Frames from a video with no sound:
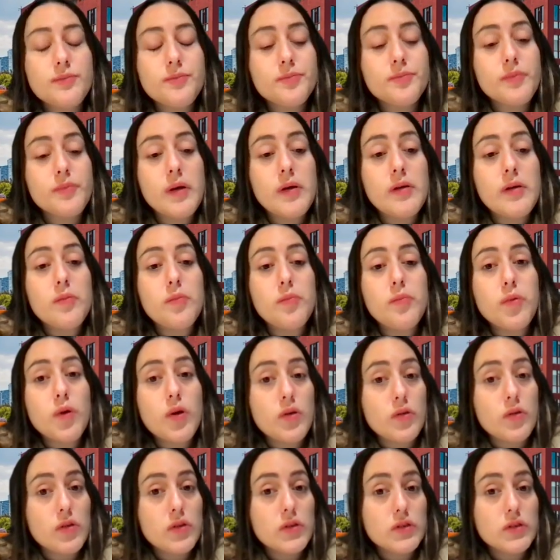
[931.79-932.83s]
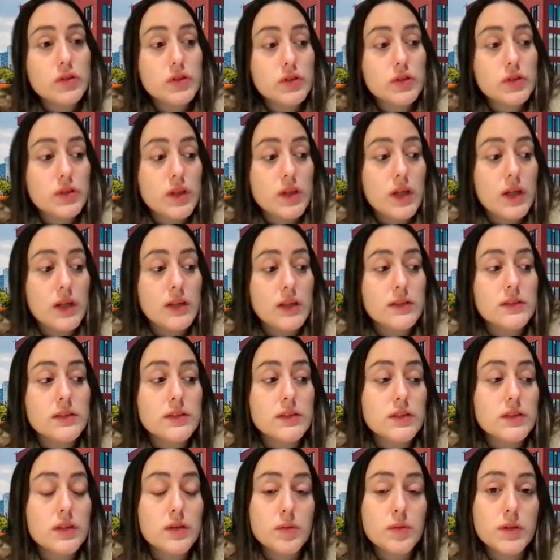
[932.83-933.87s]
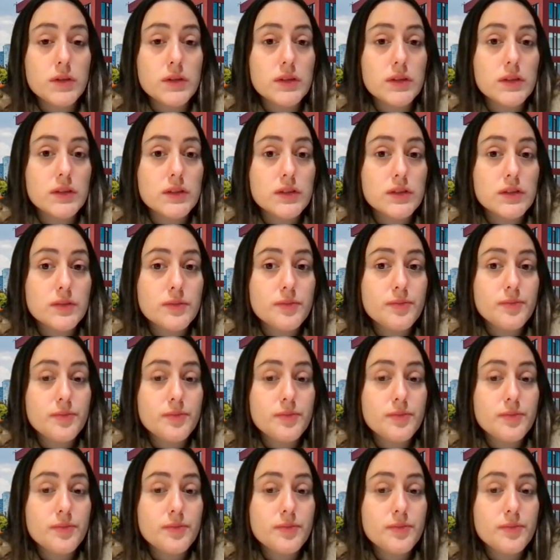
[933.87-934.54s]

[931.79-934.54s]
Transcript: better products and services.